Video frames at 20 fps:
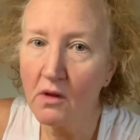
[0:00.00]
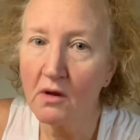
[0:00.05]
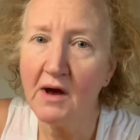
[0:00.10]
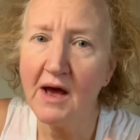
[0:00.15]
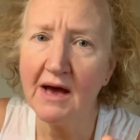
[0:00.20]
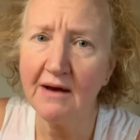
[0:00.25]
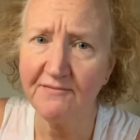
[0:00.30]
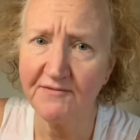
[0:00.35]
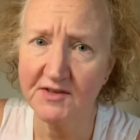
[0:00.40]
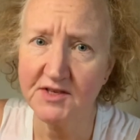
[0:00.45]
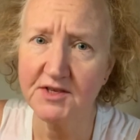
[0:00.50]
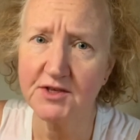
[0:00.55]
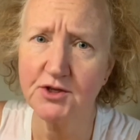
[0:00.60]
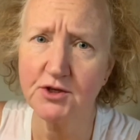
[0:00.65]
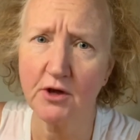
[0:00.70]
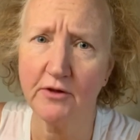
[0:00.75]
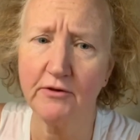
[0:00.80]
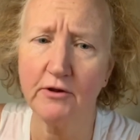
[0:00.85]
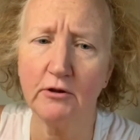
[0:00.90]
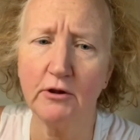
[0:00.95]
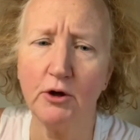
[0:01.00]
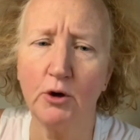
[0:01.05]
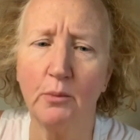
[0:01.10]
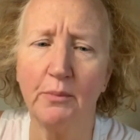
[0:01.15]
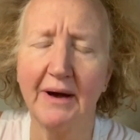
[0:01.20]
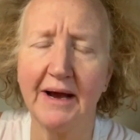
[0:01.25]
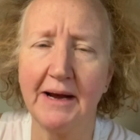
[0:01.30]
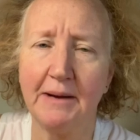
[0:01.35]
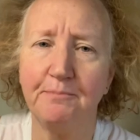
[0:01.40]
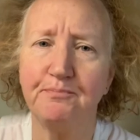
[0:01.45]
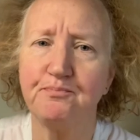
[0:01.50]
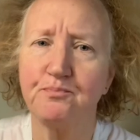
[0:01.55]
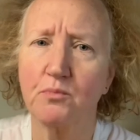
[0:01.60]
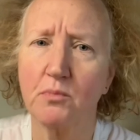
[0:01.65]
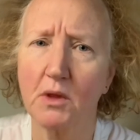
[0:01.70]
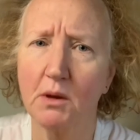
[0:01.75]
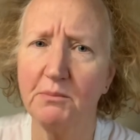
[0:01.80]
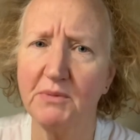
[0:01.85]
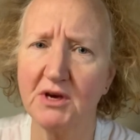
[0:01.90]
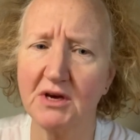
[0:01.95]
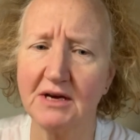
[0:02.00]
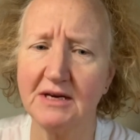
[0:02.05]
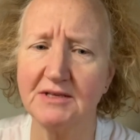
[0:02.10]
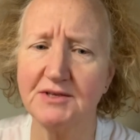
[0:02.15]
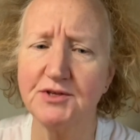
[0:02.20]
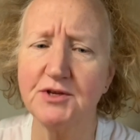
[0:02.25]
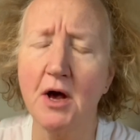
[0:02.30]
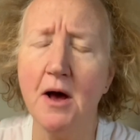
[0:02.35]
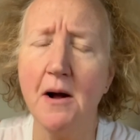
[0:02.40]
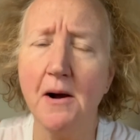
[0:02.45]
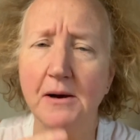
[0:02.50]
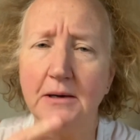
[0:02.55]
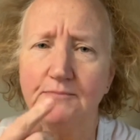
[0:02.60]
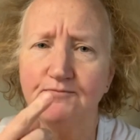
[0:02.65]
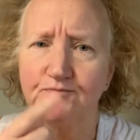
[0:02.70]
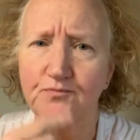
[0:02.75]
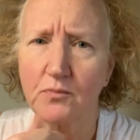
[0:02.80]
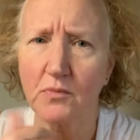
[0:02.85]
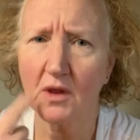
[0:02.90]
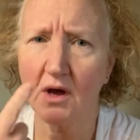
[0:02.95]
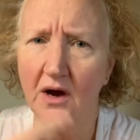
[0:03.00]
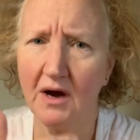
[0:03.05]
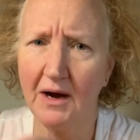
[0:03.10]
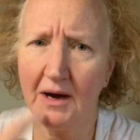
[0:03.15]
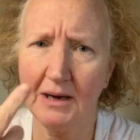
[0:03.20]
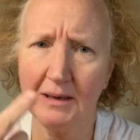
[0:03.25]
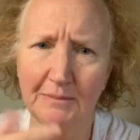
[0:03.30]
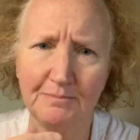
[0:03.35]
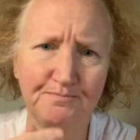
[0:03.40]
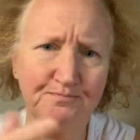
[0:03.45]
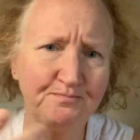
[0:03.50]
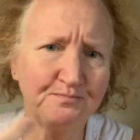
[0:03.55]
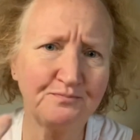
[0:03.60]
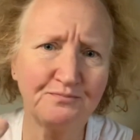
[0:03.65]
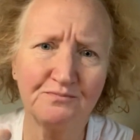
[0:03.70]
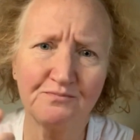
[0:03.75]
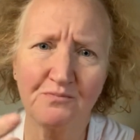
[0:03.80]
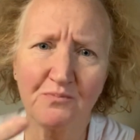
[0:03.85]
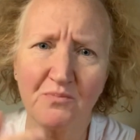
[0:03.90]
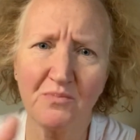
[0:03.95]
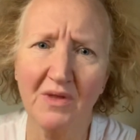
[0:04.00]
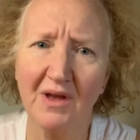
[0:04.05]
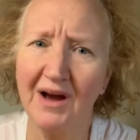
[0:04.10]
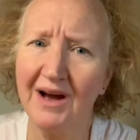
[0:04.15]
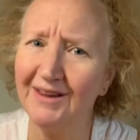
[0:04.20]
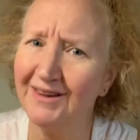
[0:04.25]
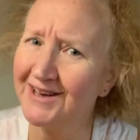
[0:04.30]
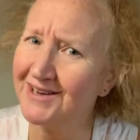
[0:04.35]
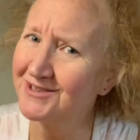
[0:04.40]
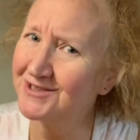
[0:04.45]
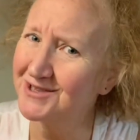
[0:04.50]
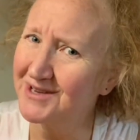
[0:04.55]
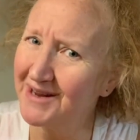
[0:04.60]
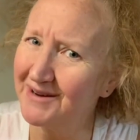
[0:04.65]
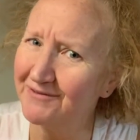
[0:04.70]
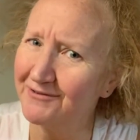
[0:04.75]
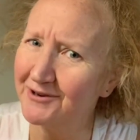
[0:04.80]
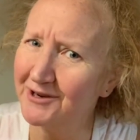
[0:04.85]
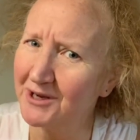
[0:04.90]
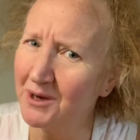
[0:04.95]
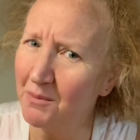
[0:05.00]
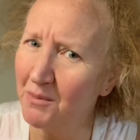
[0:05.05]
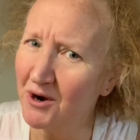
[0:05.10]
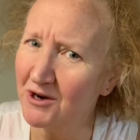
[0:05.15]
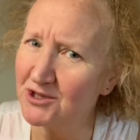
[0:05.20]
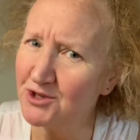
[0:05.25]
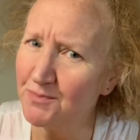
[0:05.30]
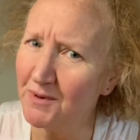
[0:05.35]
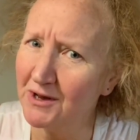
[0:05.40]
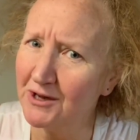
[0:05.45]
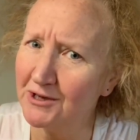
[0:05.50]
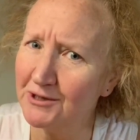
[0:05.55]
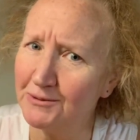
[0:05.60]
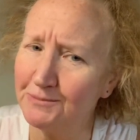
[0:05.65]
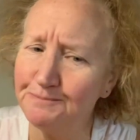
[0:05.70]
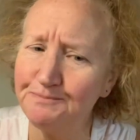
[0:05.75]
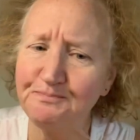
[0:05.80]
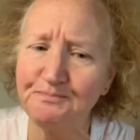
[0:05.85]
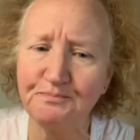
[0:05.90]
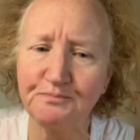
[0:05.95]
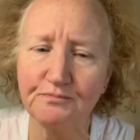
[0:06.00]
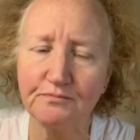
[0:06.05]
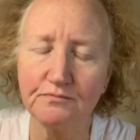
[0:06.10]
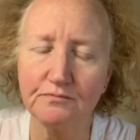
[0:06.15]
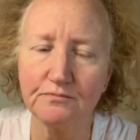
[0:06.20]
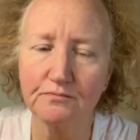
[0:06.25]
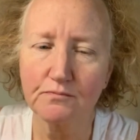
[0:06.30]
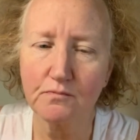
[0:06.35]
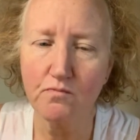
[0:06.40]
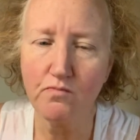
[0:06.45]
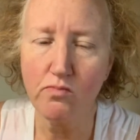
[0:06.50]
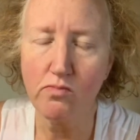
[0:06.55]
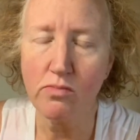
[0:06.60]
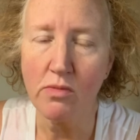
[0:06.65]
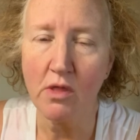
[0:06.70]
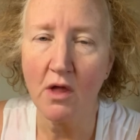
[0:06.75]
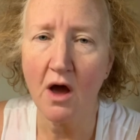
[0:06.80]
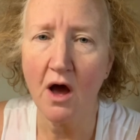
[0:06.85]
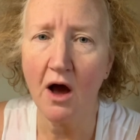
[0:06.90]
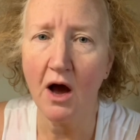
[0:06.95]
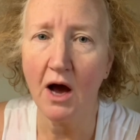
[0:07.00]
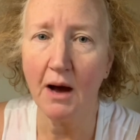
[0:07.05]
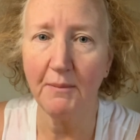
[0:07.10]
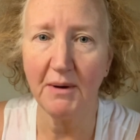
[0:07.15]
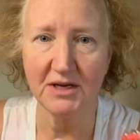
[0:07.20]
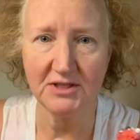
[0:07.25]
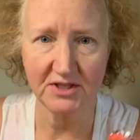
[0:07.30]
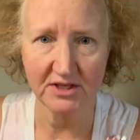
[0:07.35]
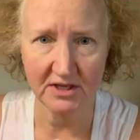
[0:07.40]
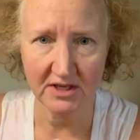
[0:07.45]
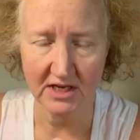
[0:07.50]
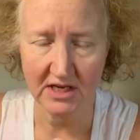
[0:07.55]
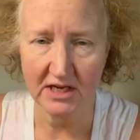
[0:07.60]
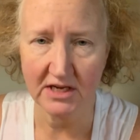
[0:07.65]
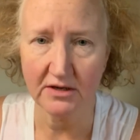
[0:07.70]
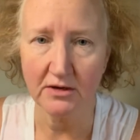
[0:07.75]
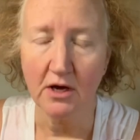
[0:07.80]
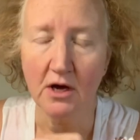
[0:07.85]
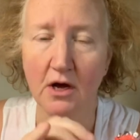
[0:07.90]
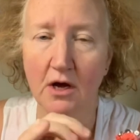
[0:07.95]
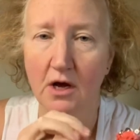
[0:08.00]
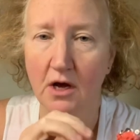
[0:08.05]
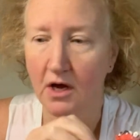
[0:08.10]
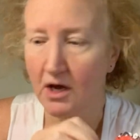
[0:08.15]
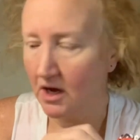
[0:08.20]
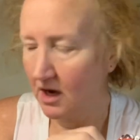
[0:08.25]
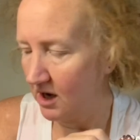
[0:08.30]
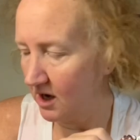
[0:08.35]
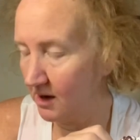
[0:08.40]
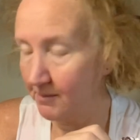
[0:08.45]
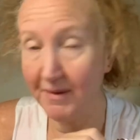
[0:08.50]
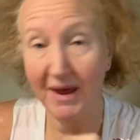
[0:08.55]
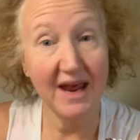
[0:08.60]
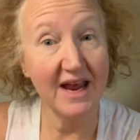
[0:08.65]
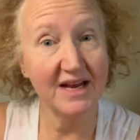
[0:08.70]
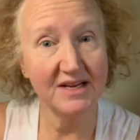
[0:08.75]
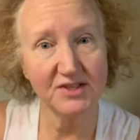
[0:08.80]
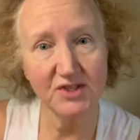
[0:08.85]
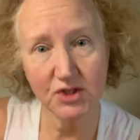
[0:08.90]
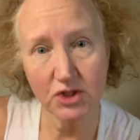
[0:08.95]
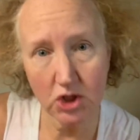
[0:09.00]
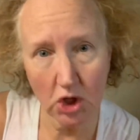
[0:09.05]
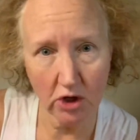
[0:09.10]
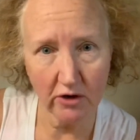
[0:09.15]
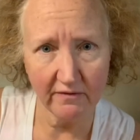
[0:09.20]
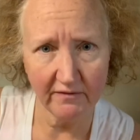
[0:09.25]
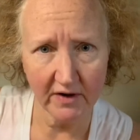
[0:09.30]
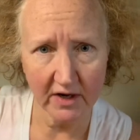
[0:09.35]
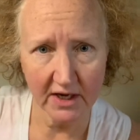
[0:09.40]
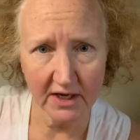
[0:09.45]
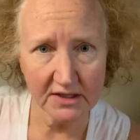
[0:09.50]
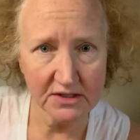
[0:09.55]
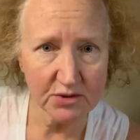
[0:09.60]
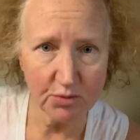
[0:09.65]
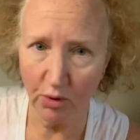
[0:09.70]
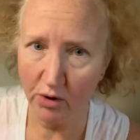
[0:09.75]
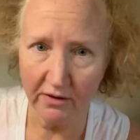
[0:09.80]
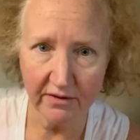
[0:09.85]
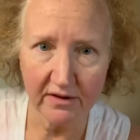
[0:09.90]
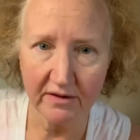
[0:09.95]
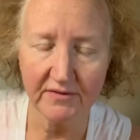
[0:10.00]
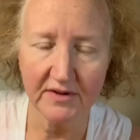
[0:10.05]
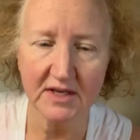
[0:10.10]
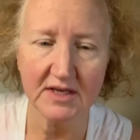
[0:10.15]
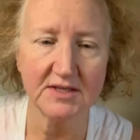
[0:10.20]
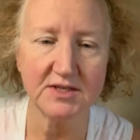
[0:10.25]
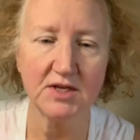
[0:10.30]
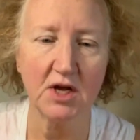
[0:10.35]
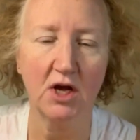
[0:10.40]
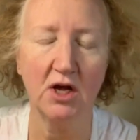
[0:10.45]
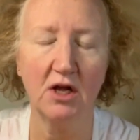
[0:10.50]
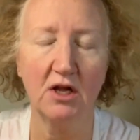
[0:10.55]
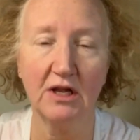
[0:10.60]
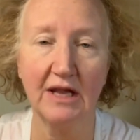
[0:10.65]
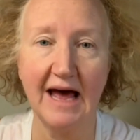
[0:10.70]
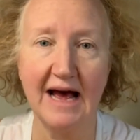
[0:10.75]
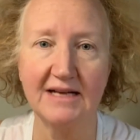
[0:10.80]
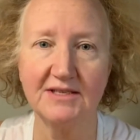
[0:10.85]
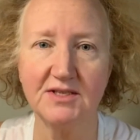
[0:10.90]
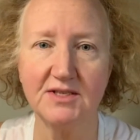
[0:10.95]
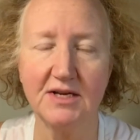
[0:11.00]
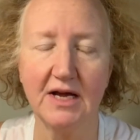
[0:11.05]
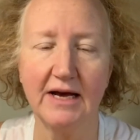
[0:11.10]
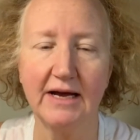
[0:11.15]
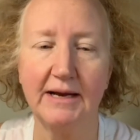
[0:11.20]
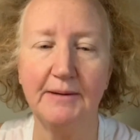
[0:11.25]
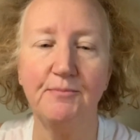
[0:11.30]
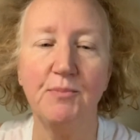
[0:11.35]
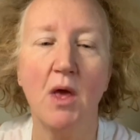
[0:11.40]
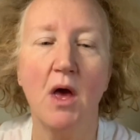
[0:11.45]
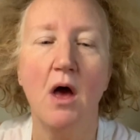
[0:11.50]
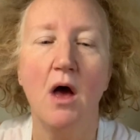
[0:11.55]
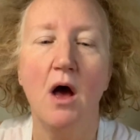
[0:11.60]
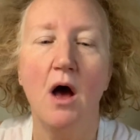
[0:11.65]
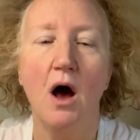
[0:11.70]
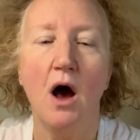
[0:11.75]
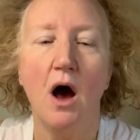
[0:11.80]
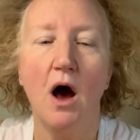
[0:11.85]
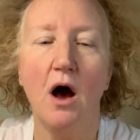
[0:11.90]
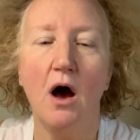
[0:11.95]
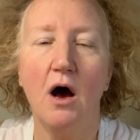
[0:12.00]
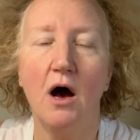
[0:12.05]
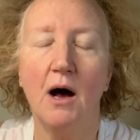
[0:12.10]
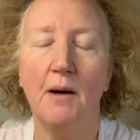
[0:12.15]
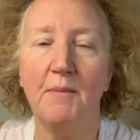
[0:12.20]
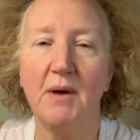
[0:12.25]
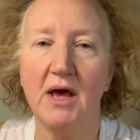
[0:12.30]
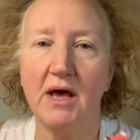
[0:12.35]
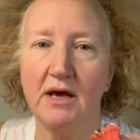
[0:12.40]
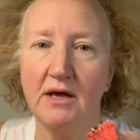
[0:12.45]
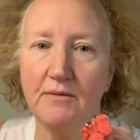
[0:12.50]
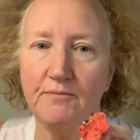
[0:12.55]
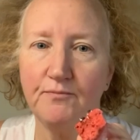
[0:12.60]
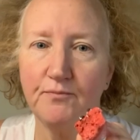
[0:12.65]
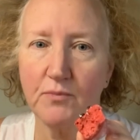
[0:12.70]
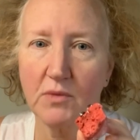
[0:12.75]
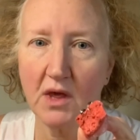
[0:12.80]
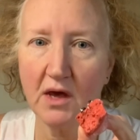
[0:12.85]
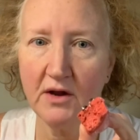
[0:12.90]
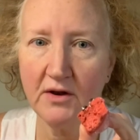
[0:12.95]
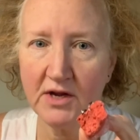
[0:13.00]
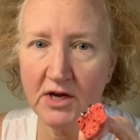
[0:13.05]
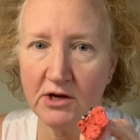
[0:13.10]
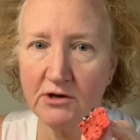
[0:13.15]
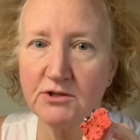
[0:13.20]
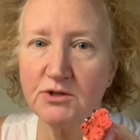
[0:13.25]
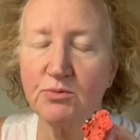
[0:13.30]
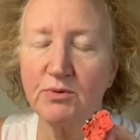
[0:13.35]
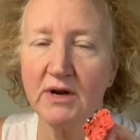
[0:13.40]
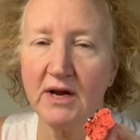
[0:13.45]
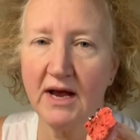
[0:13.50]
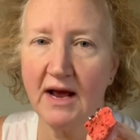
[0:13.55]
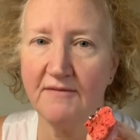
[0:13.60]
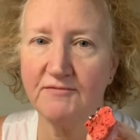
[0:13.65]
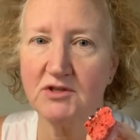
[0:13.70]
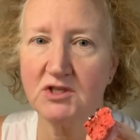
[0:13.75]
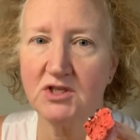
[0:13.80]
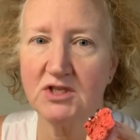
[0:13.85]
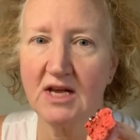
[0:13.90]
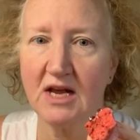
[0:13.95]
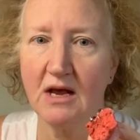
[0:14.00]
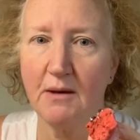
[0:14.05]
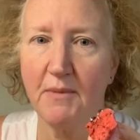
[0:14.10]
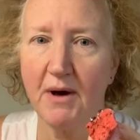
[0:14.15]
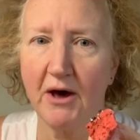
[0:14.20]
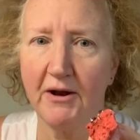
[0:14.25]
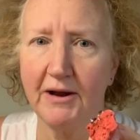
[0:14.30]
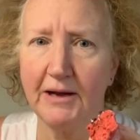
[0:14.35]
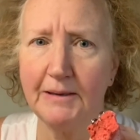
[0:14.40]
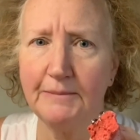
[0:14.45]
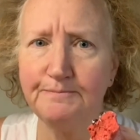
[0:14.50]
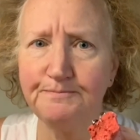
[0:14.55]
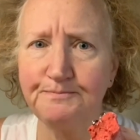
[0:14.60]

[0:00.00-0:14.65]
Emphasis on the little bite because I like savoring a marshmallow. I did eat 8 servings worth of this last night. And here's what I have to say about it.